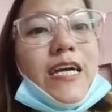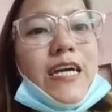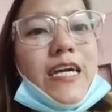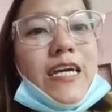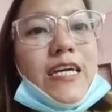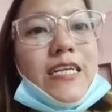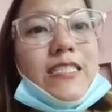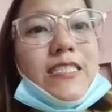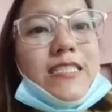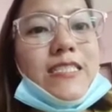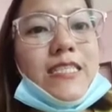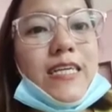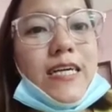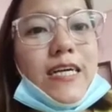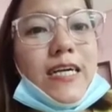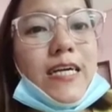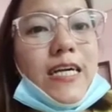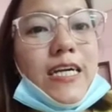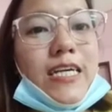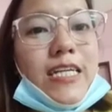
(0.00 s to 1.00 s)
and
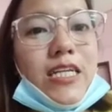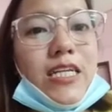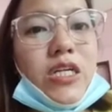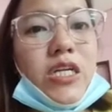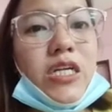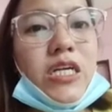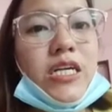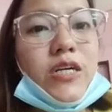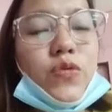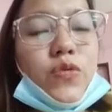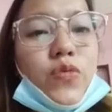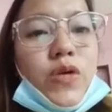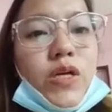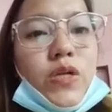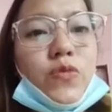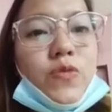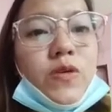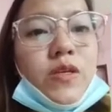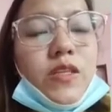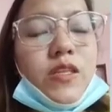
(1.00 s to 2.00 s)
then
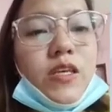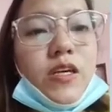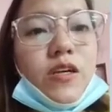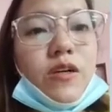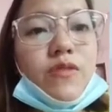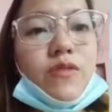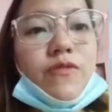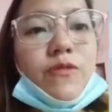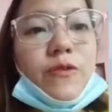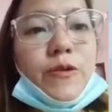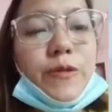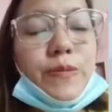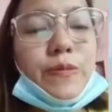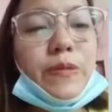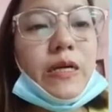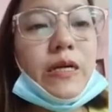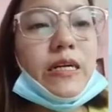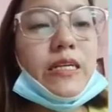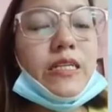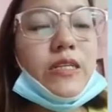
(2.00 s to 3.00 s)
when we think of
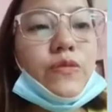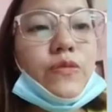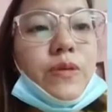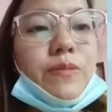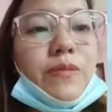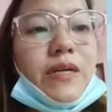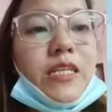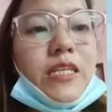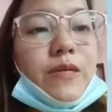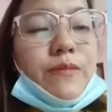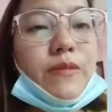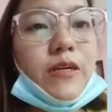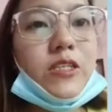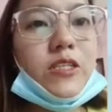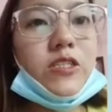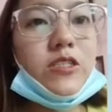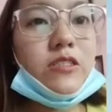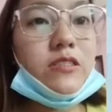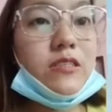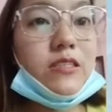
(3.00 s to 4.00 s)
urban, we might
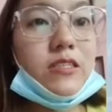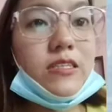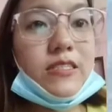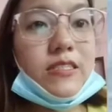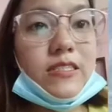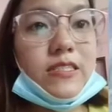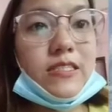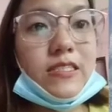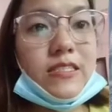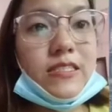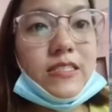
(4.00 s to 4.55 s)
imagine this